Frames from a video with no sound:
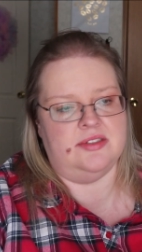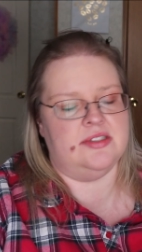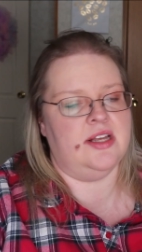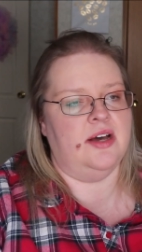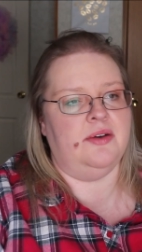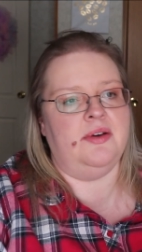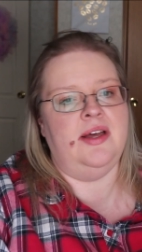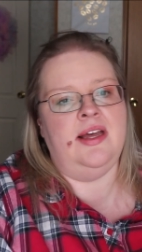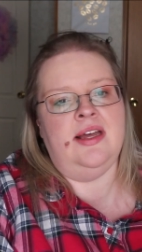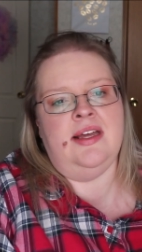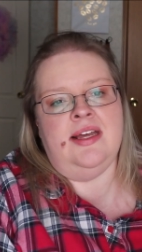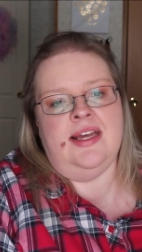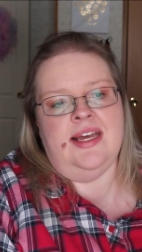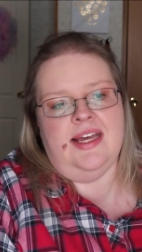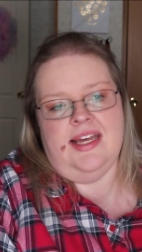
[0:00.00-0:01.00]
So
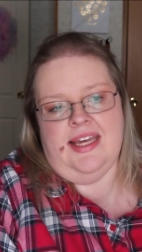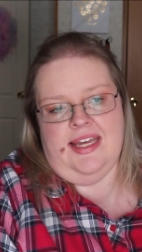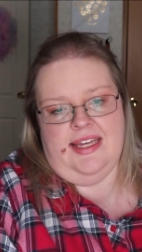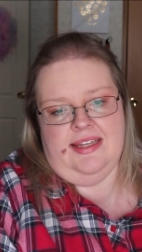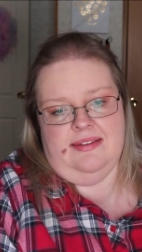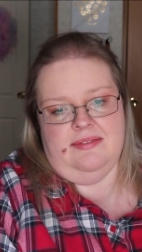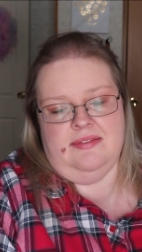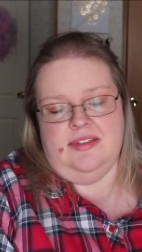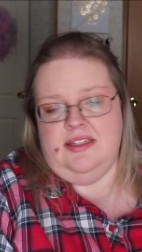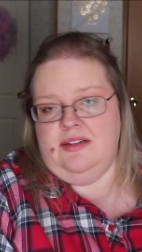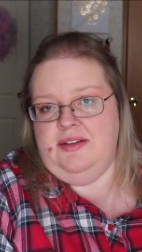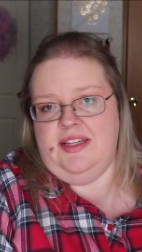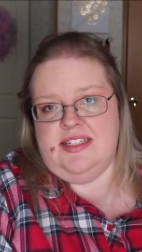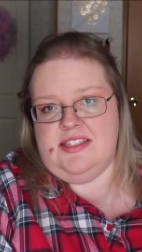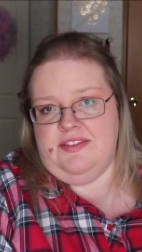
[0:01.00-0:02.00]
he, you know,
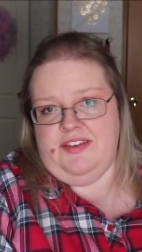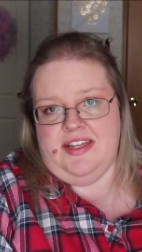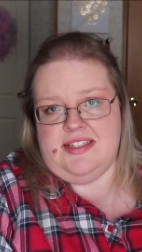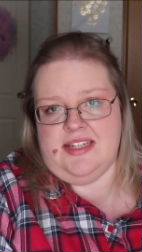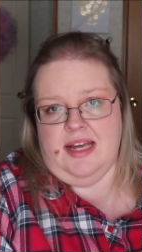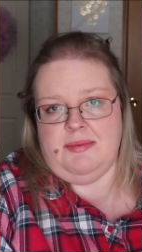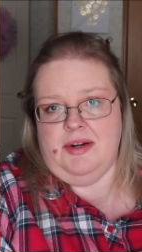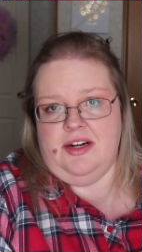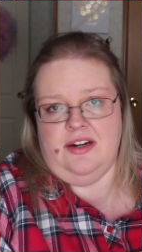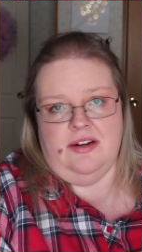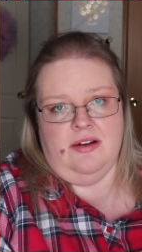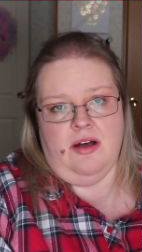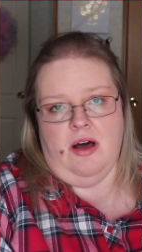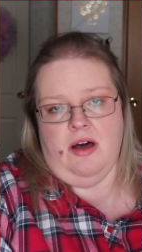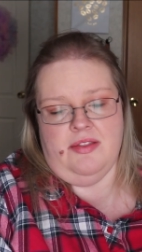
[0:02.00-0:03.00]
he gets to FaceTime
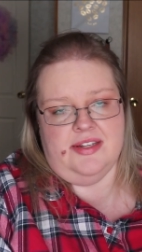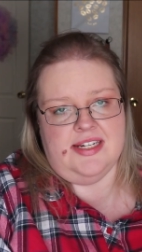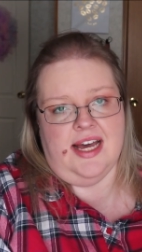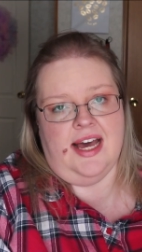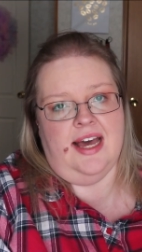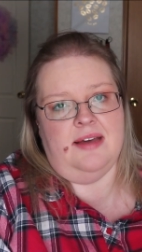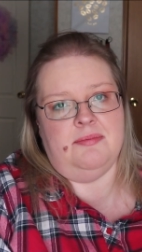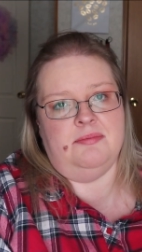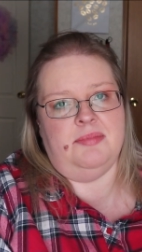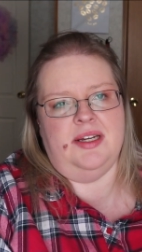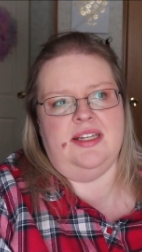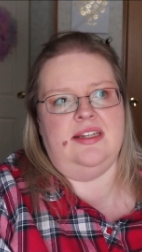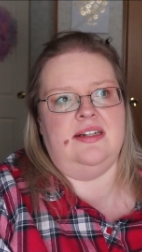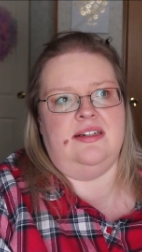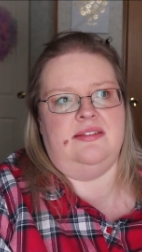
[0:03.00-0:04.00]
her all the time,
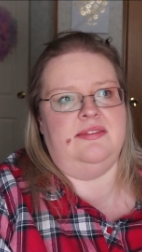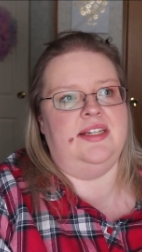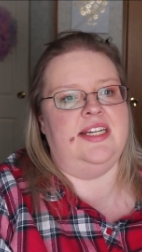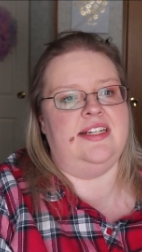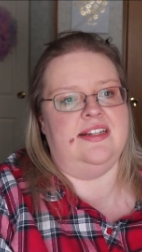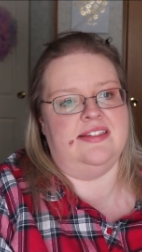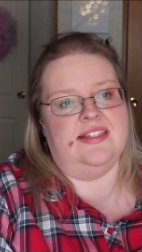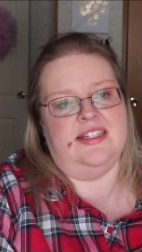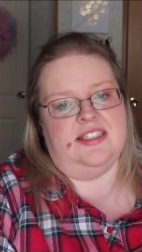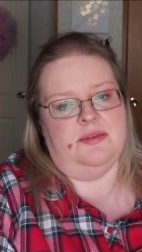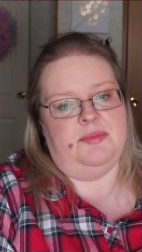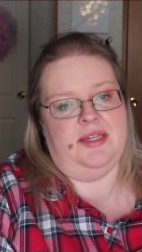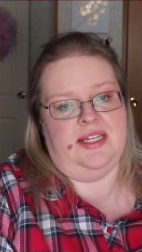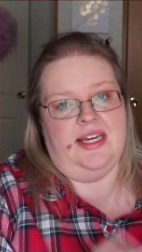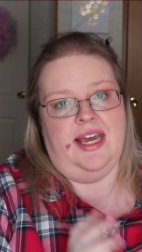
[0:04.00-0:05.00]
but, you know, he doesn't get to
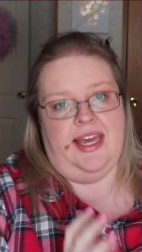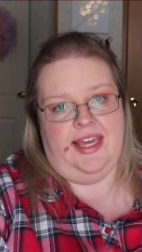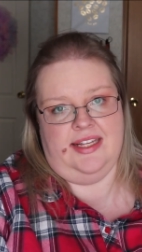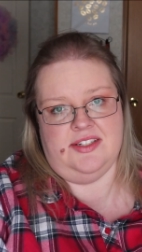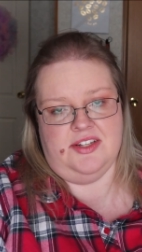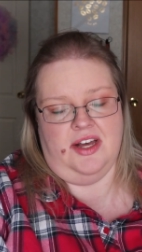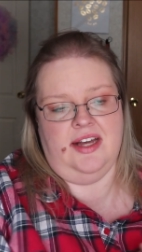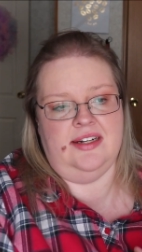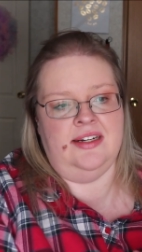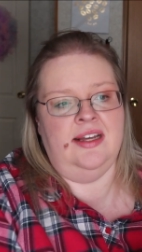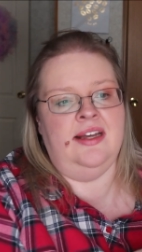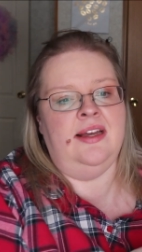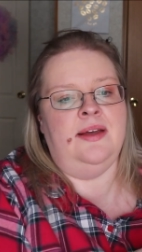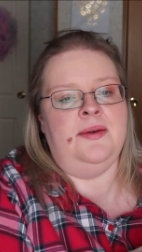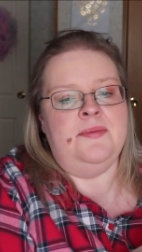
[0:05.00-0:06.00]
be hands-on.
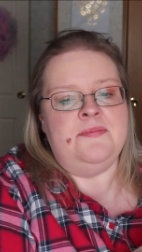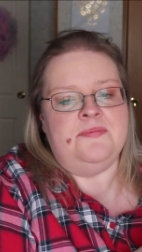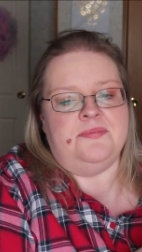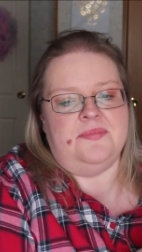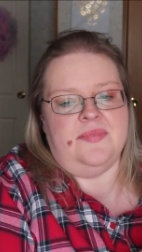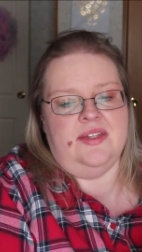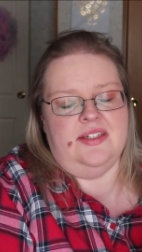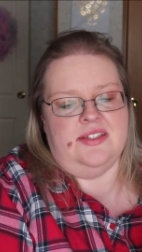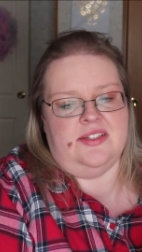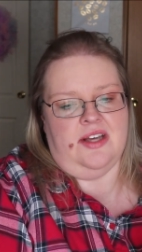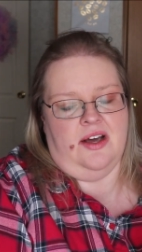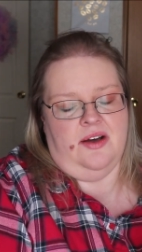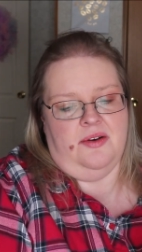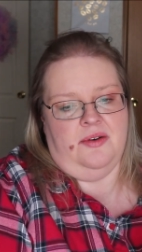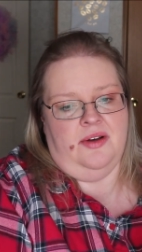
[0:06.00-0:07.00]

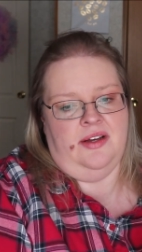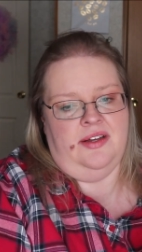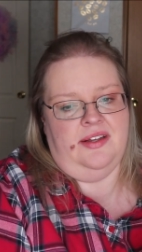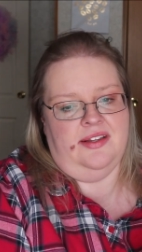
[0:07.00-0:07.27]
So